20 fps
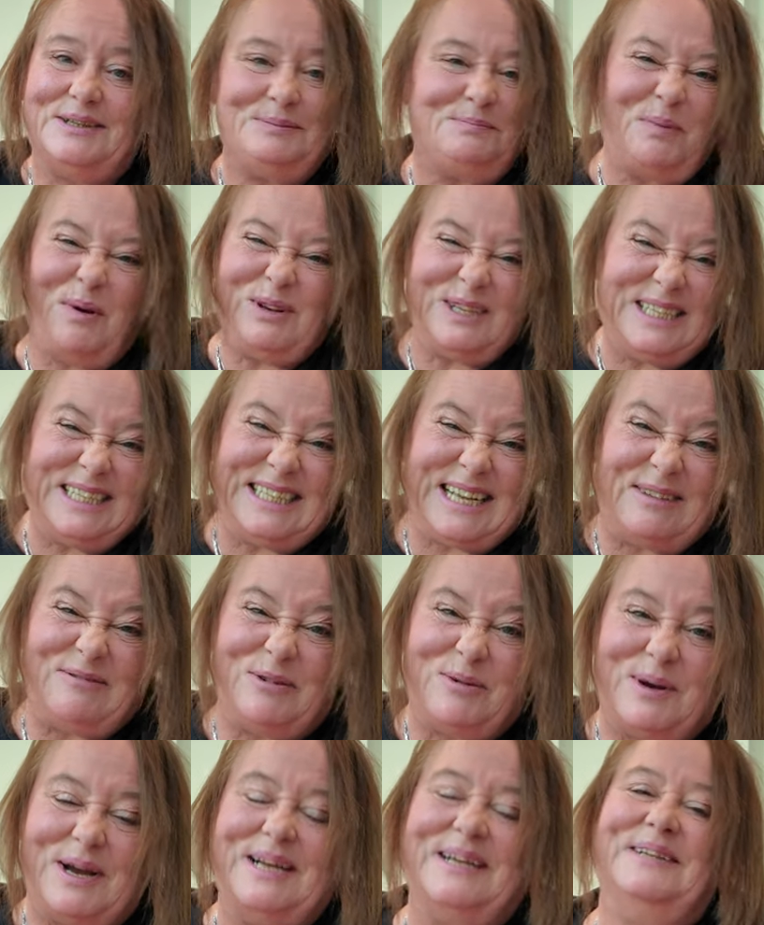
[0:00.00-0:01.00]
There's boxes
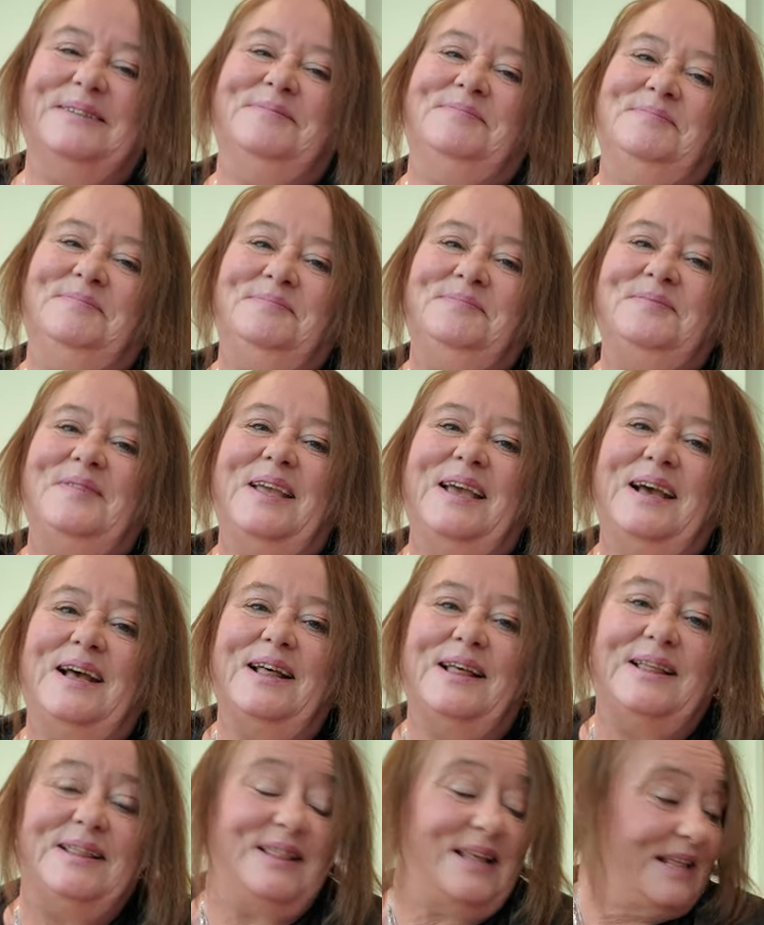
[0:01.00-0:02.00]
everywhere.
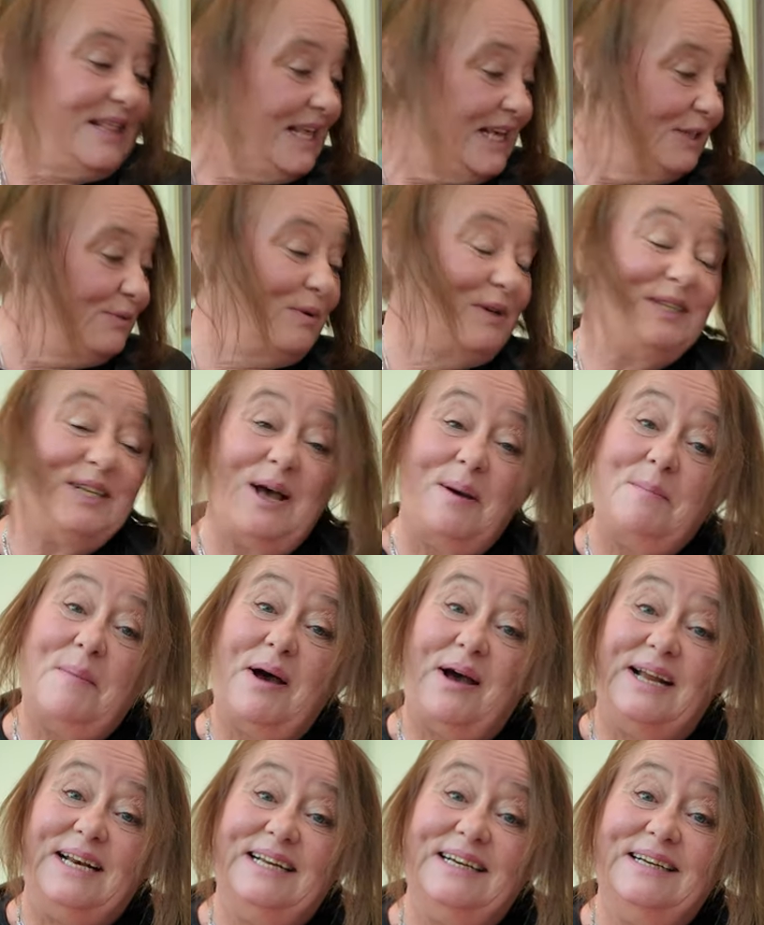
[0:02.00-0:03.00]
Uh, and these ones aren't
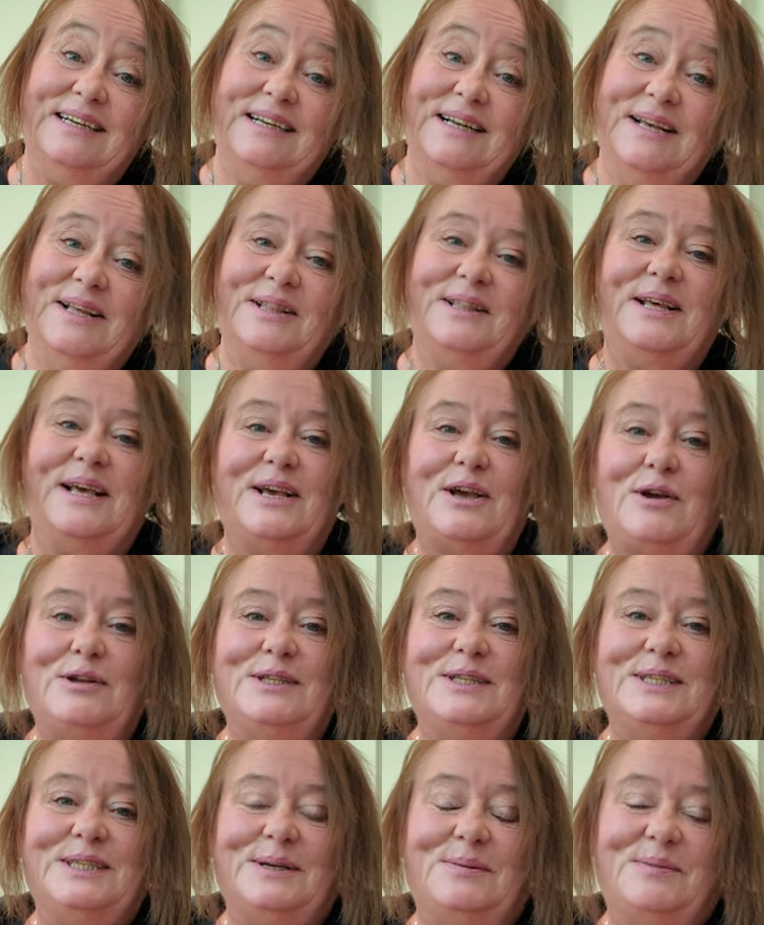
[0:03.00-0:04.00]
mine, they're
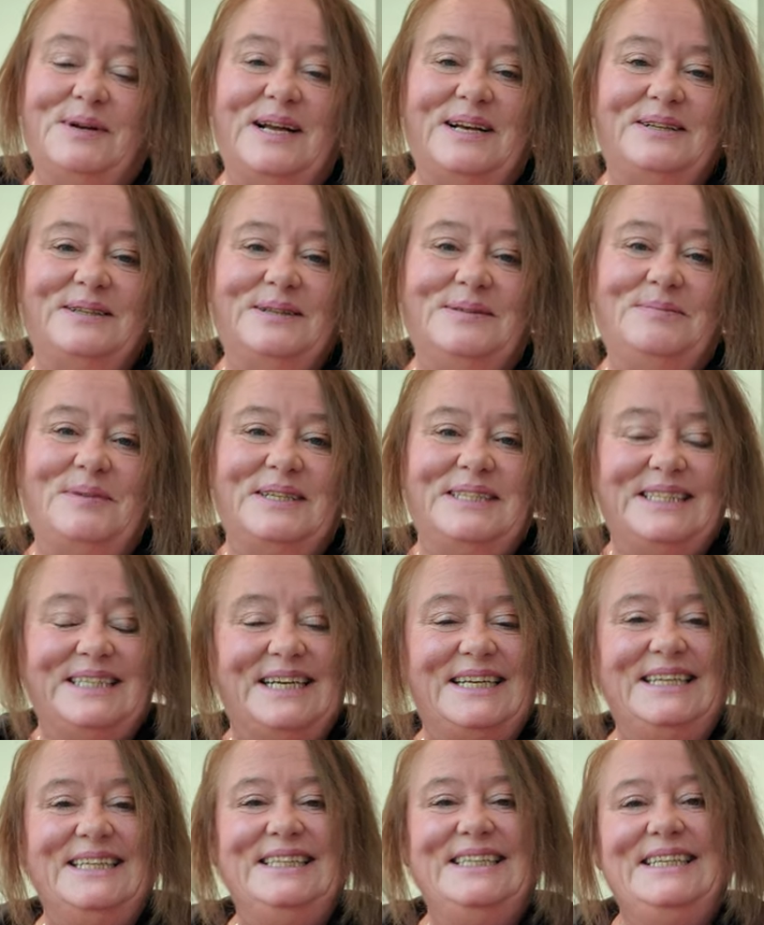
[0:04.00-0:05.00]
going to someone else. But
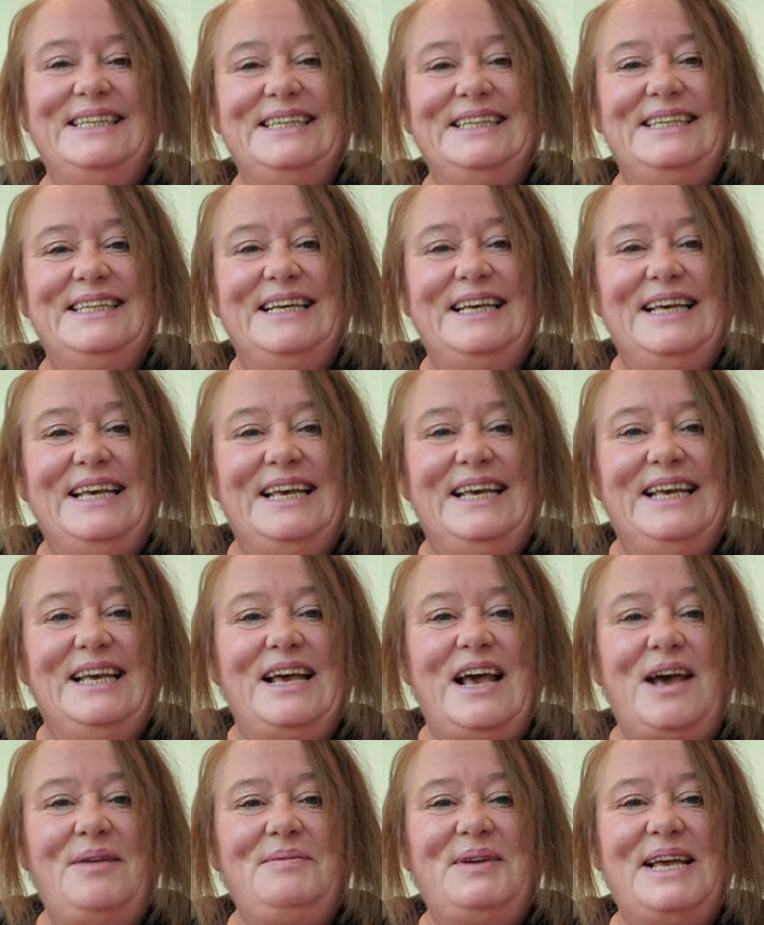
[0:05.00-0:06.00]
uh,
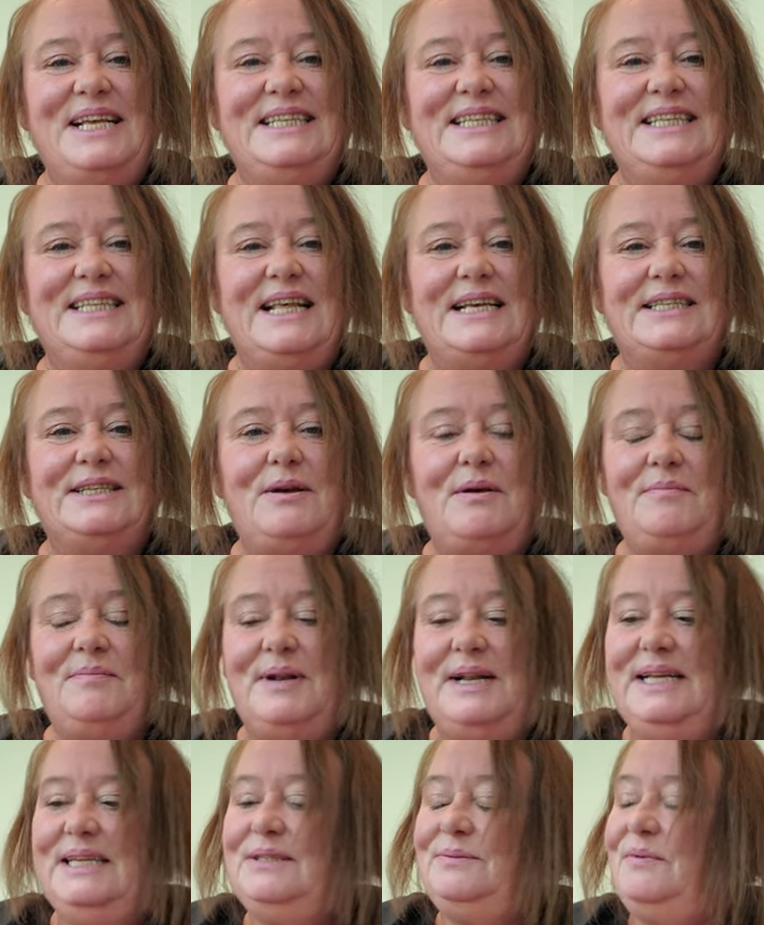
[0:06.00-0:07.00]
I'm getting there, so I'm
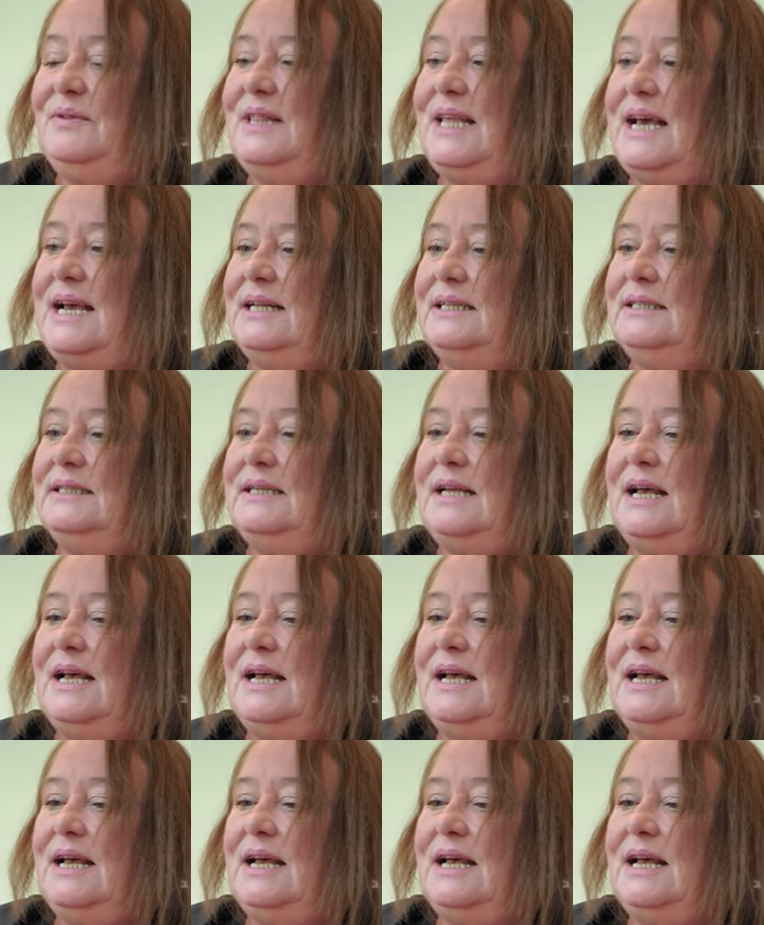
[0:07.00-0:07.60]
pleased with that.